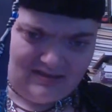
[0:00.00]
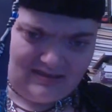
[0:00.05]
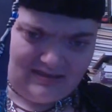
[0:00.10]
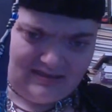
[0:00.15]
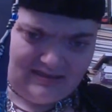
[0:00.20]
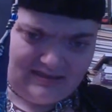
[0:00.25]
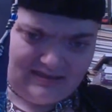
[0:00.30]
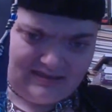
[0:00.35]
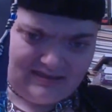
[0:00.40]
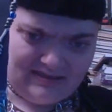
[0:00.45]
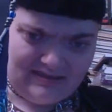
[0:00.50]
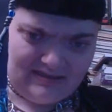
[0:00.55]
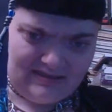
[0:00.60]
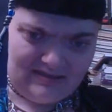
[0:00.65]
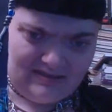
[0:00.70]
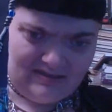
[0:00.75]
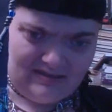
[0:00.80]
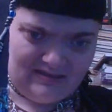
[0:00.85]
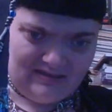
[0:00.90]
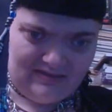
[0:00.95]
It's
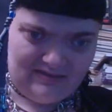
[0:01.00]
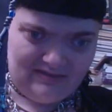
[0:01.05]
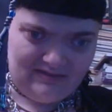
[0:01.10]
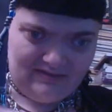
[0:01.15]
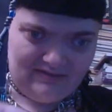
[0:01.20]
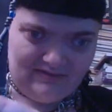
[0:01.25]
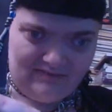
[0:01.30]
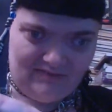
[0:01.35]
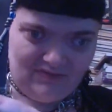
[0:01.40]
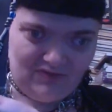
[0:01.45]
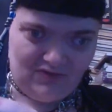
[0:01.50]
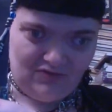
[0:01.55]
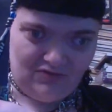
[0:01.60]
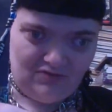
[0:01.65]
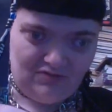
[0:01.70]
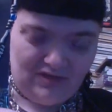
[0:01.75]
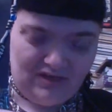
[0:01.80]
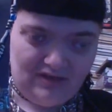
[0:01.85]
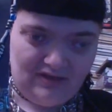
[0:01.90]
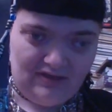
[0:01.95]
a
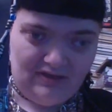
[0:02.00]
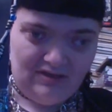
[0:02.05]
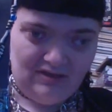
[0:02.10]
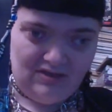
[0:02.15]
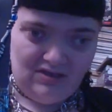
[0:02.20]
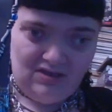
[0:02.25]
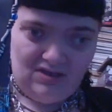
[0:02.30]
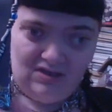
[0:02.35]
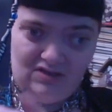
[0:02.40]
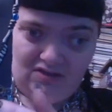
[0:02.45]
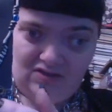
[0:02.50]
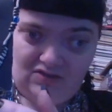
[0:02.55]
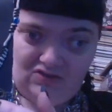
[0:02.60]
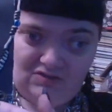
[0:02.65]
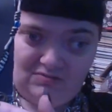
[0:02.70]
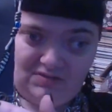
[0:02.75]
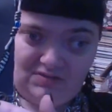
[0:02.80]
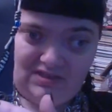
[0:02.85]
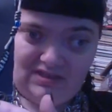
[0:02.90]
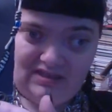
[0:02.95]
good eye.
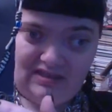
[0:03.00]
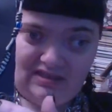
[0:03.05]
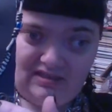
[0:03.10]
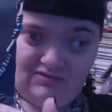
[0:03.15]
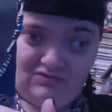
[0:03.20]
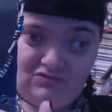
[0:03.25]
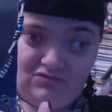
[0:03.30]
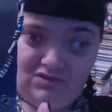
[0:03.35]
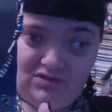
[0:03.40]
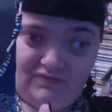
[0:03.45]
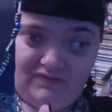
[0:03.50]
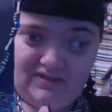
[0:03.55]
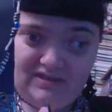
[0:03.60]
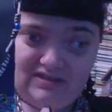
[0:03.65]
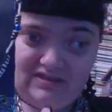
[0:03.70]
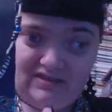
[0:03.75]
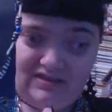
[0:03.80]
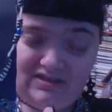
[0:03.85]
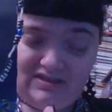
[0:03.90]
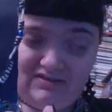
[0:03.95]
Some say that all of
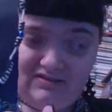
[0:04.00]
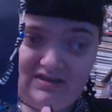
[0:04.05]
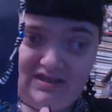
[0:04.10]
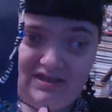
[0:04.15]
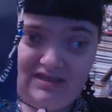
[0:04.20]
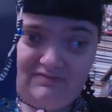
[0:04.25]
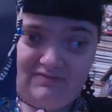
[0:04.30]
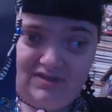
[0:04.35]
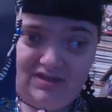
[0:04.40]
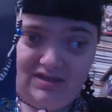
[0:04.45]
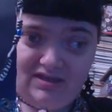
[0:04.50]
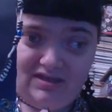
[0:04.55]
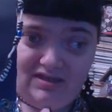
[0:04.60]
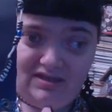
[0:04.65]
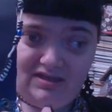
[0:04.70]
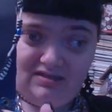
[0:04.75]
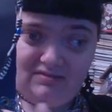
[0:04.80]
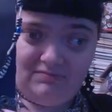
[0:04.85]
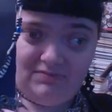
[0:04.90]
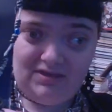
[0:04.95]
these eyes are the evil
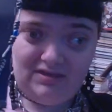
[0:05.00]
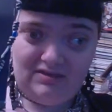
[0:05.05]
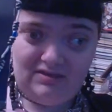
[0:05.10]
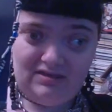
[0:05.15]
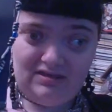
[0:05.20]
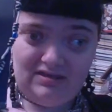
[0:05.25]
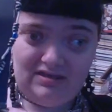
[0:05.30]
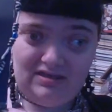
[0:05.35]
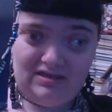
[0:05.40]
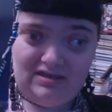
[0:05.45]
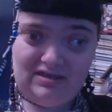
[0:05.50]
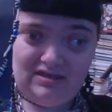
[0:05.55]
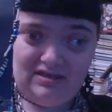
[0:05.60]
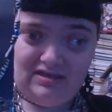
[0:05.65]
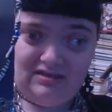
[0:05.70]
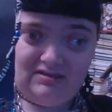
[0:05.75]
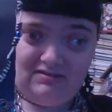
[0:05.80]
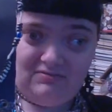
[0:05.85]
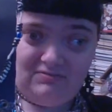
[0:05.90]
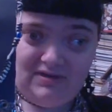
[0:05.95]
eye, but
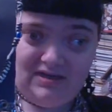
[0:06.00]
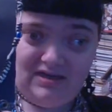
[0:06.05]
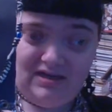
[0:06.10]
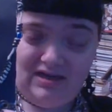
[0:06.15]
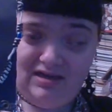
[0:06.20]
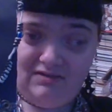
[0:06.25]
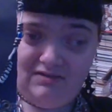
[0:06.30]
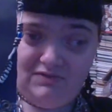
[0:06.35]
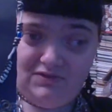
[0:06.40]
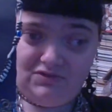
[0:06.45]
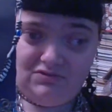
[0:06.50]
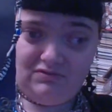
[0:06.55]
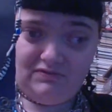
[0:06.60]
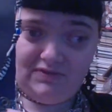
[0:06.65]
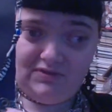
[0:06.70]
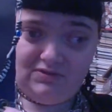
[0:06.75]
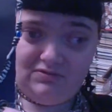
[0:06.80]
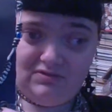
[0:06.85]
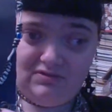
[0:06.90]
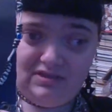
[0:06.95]
the way I was
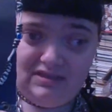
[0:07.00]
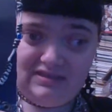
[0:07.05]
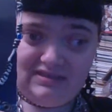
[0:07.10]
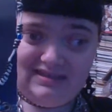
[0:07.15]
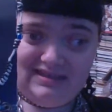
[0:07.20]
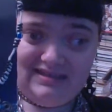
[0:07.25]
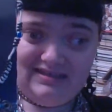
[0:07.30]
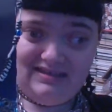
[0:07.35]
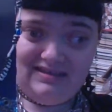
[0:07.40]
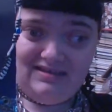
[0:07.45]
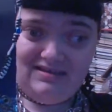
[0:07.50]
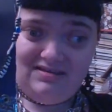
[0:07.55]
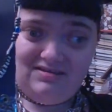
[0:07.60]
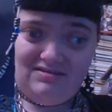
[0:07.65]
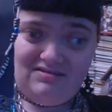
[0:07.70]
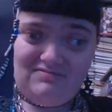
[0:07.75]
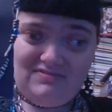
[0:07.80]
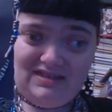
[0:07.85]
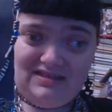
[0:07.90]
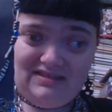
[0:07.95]
always taught is that
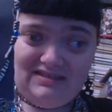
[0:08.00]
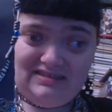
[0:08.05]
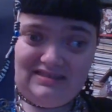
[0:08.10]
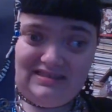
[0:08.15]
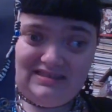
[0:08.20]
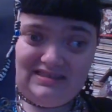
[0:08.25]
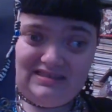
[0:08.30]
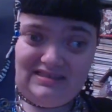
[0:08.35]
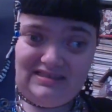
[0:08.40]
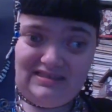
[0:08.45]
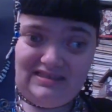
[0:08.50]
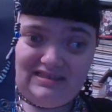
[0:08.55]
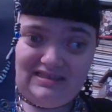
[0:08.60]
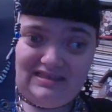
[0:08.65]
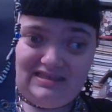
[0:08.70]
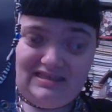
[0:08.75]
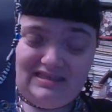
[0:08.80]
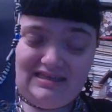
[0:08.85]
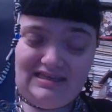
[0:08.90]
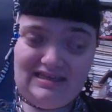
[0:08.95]
when it's
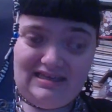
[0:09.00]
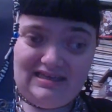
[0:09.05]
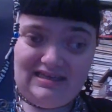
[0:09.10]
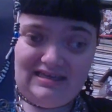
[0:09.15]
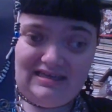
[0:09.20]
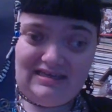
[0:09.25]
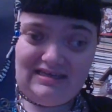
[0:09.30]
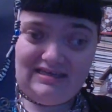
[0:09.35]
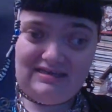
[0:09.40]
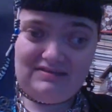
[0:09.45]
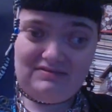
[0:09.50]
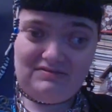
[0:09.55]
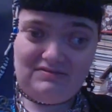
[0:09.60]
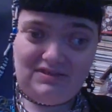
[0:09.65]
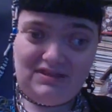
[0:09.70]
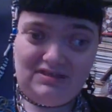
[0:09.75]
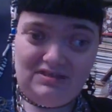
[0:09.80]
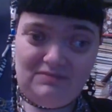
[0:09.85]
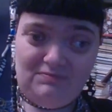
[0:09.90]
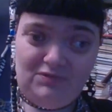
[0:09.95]
a
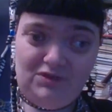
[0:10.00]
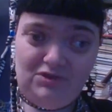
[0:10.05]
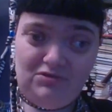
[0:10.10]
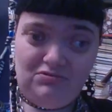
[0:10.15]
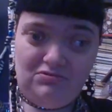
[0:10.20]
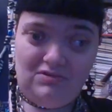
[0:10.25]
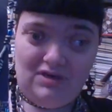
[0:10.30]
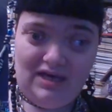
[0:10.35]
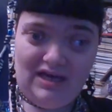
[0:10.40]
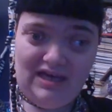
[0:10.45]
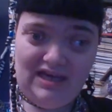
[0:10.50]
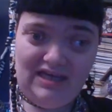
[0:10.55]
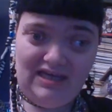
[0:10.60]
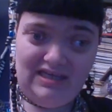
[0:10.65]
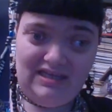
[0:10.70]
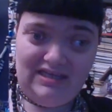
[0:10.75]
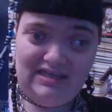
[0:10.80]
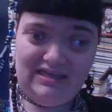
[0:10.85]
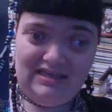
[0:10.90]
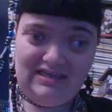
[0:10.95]
blue
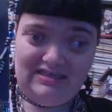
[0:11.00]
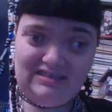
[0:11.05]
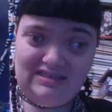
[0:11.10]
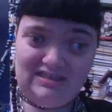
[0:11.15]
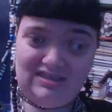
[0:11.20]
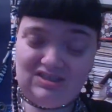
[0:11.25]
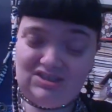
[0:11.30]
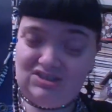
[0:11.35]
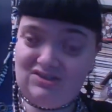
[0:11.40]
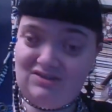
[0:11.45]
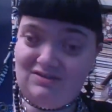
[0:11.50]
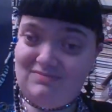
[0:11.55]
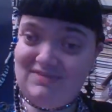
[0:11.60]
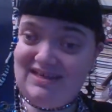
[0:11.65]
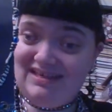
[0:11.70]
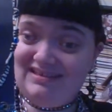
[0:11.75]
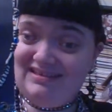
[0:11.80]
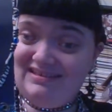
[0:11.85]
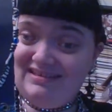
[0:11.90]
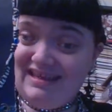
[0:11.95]
eye, it's a charm
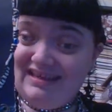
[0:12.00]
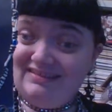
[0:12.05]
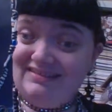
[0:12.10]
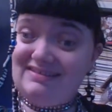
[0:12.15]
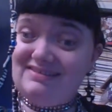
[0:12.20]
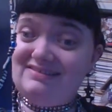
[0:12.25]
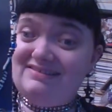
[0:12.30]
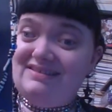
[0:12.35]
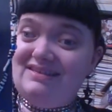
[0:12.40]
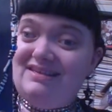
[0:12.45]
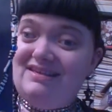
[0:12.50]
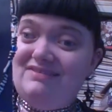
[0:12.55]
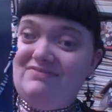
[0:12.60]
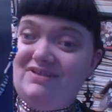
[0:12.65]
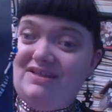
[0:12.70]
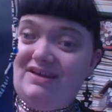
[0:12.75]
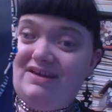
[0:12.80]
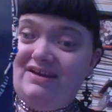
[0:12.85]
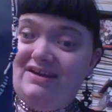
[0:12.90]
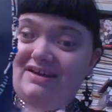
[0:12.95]
against the
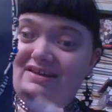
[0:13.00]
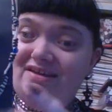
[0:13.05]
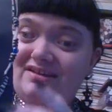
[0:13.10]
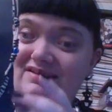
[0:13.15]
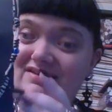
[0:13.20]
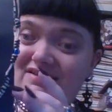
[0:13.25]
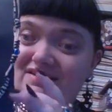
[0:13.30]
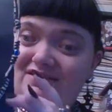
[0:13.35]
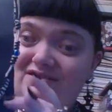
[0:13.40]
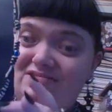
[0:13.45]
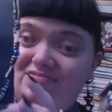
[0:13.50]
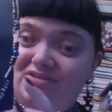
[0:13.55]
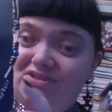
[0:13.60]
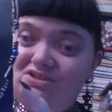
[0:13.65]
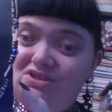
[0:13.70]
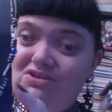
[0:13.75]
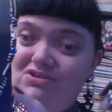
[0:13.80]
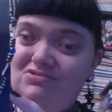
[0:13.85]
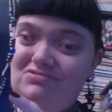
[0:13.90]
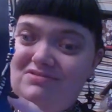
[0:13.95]
evil eye, so
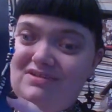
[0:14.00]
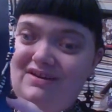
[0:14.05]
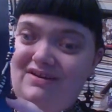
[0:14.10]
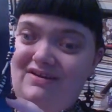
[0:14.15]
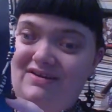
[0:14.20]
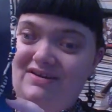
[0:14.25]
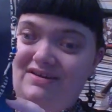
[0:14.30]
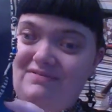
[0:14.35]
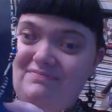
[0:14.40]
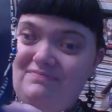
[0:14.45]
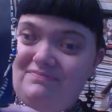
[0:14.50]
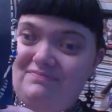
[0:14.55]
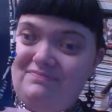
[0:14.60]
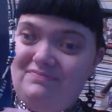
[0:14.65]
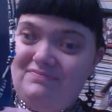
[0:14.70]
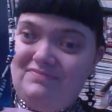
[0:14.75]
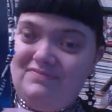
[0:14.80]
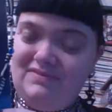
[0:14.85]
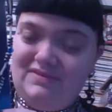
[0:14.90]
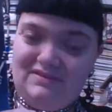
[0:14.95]
it's a good eye.
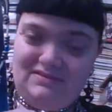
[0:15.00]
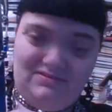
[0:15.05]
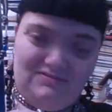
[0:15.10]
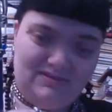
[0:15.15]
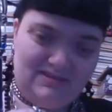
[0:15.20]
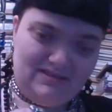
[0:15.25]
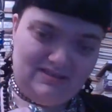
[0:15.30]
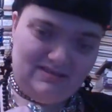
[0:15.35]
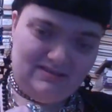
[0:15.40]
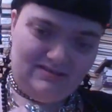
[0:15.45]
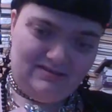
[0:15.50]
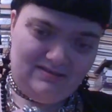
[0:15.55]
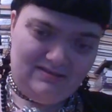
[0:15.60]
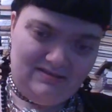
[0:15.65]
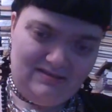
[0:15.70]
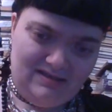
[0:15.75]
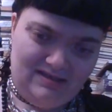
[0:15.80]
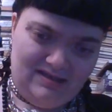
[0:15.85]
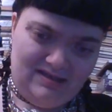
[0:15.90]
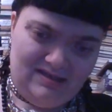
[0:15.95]
So it's
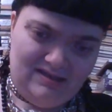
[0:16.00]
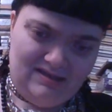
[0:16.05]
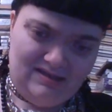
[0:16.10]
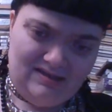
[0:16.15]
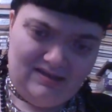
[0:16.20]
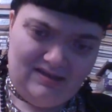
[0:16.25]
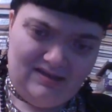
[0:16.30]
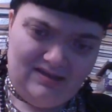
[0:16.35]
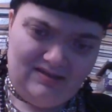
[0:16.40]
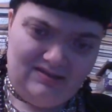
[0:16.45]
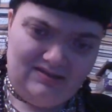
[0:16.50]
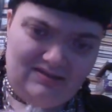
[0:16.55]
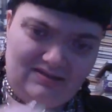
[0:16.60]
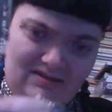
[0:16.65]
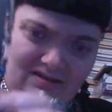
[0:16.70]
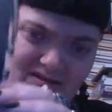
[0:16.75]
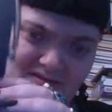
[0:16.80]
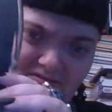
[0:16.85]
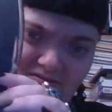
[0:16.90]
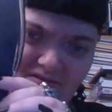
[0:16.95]
the eye
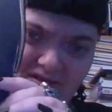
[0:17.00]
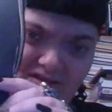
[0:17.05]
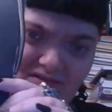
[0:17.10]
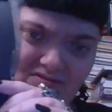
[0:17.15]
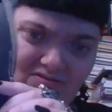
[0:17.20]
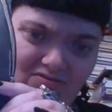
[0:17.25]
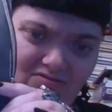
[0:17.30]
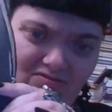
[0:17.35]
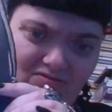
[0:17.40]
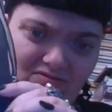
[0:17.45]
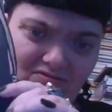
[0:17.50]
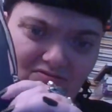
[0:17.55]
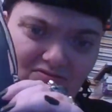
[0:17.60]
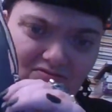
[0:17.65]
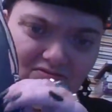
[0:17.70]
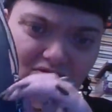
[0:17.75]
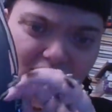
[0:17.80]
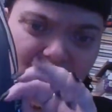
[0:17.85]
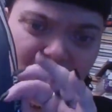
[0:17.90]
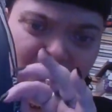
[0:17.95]
design on a
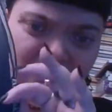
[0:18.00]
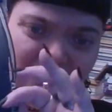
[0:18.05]
rope.